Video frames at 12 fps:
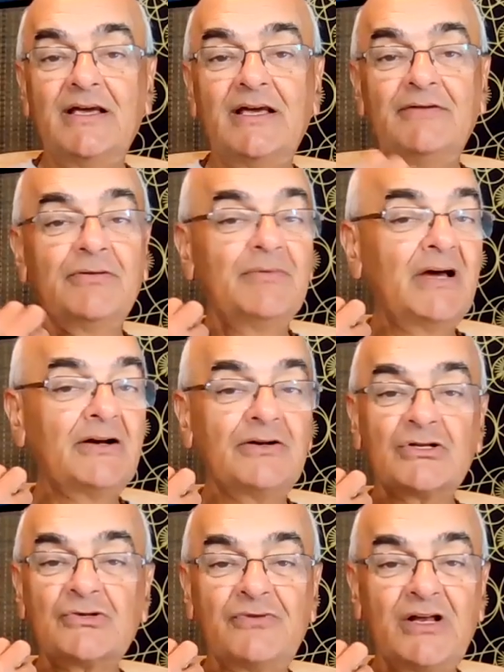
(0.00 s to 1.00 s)
If the matter
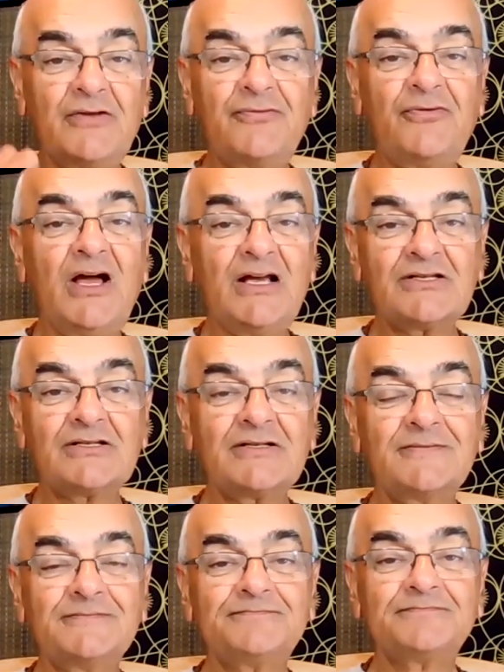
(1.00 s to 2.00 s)
is very
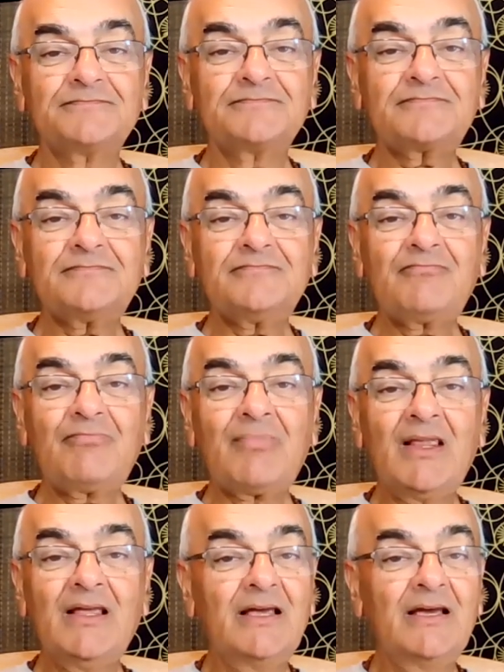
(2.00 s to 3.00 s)
fast,
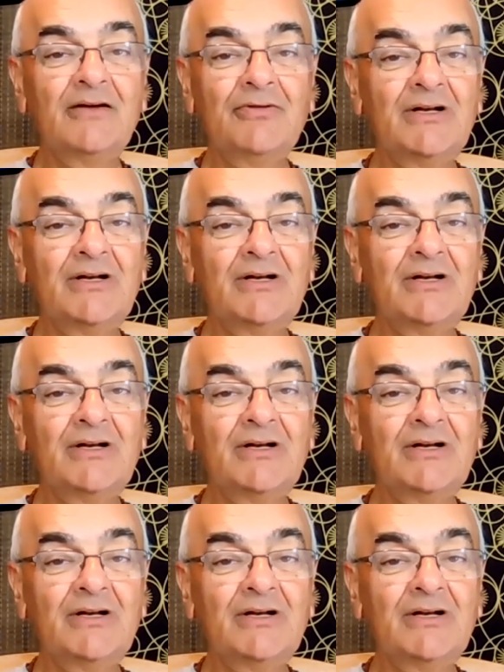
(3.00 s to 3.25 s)
it